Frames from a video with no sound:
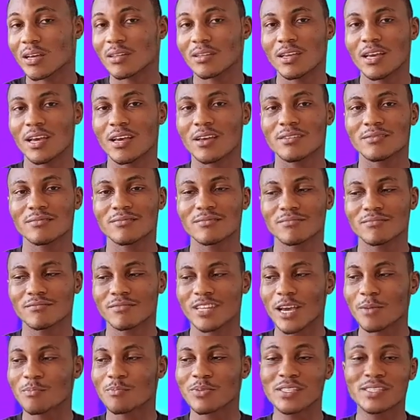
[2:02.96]

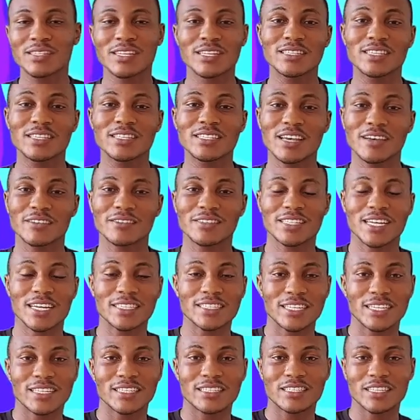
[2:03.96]
are businesses I've
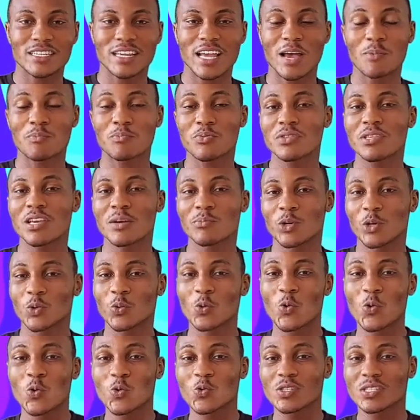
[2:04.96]
started, I put them on
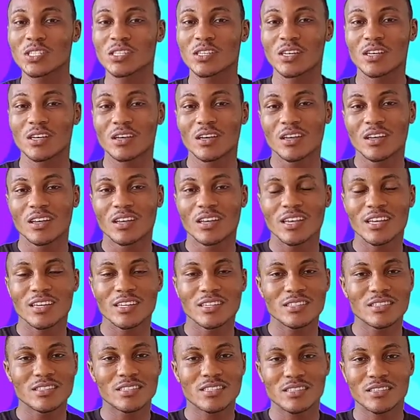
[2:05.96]
hold,
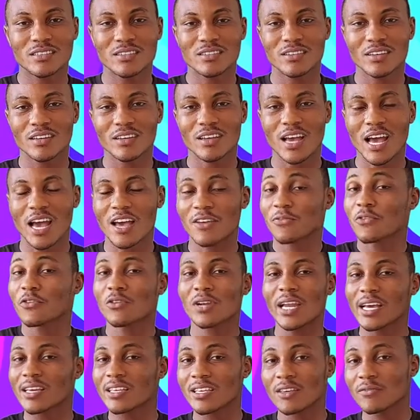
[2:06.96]
and I feel
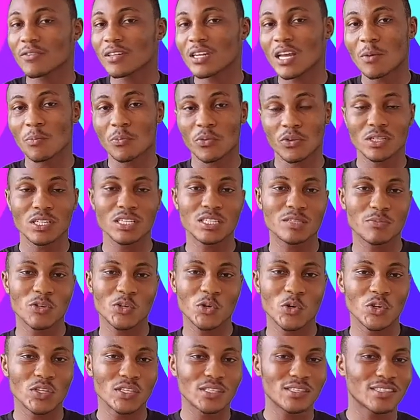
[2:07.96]
like giving up on it
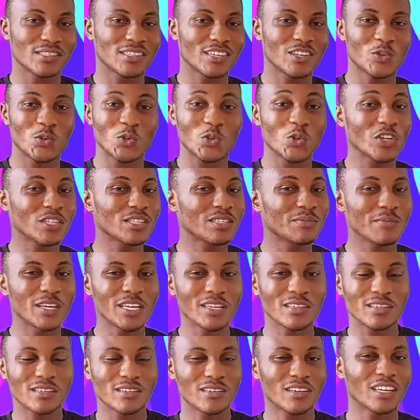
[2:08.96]
because it will not
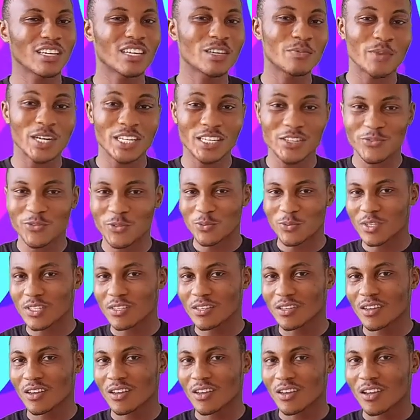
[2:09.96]
make any money me.
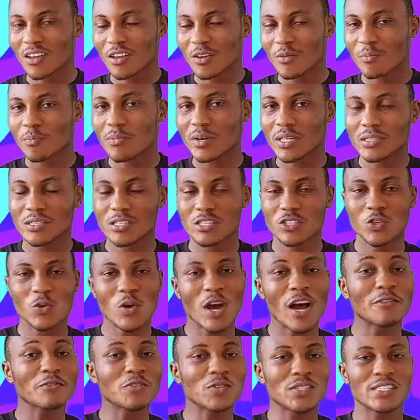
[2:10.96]
But you
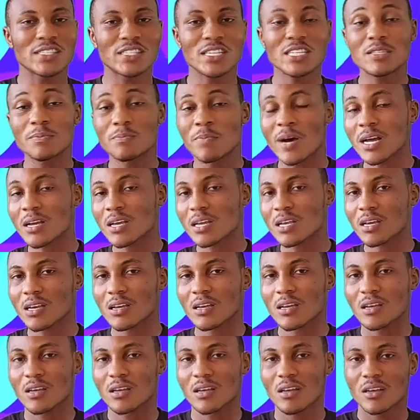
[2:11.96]
have to sit back,
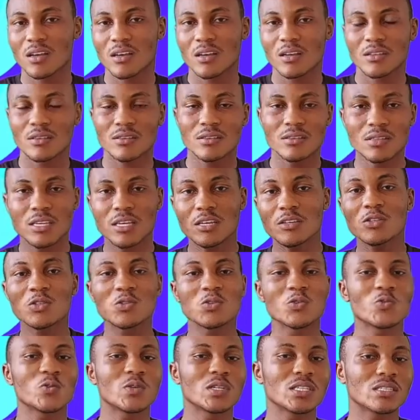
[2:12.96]
think
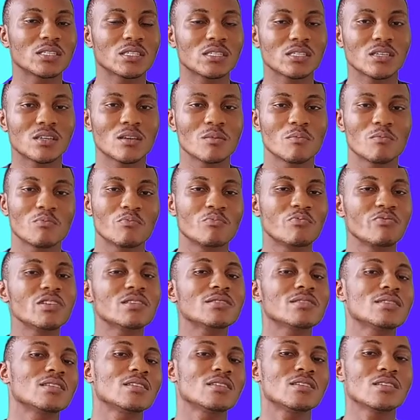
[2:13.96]
through it,
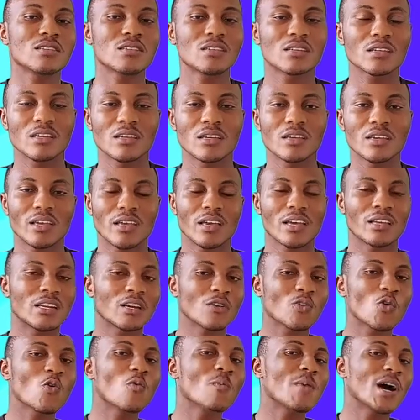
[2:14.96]
breathe in, and
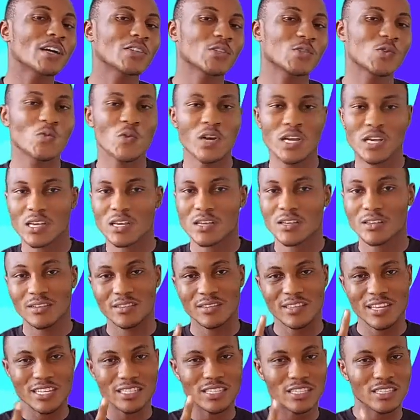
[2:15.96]
then go back to work,
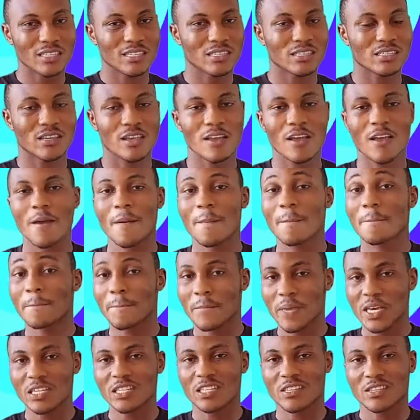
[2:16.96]
and that is
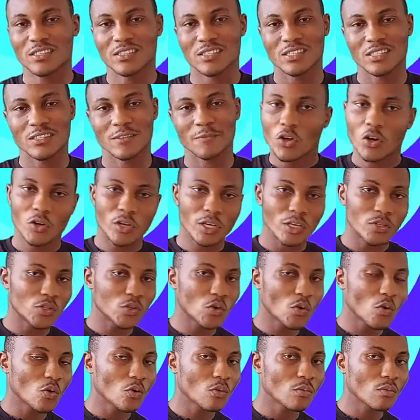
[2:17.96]
patience. Okay,
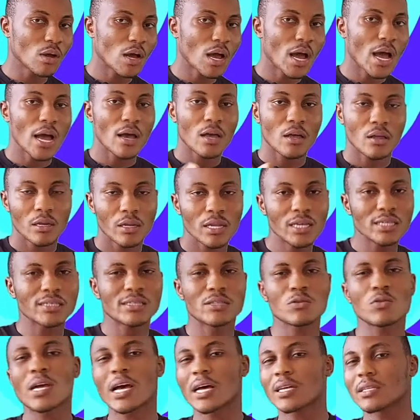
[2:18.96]
so let's
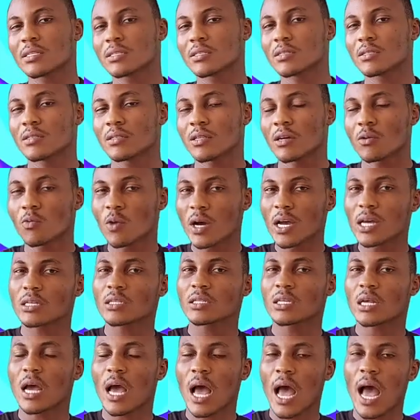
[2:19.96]
look at the word
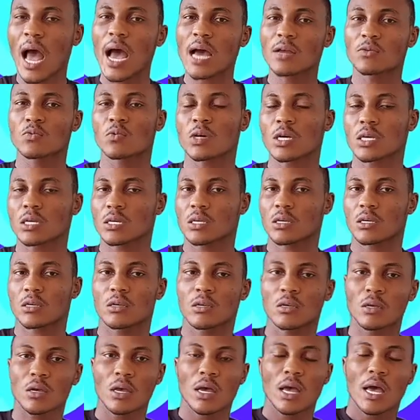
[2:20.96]
hard work.
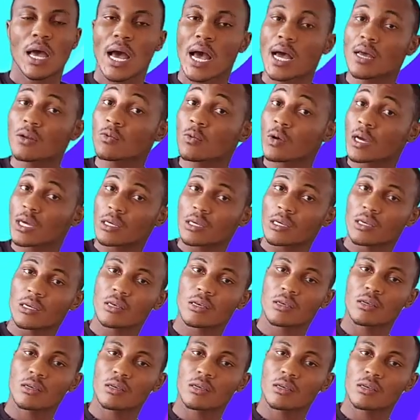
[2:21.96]
Hard work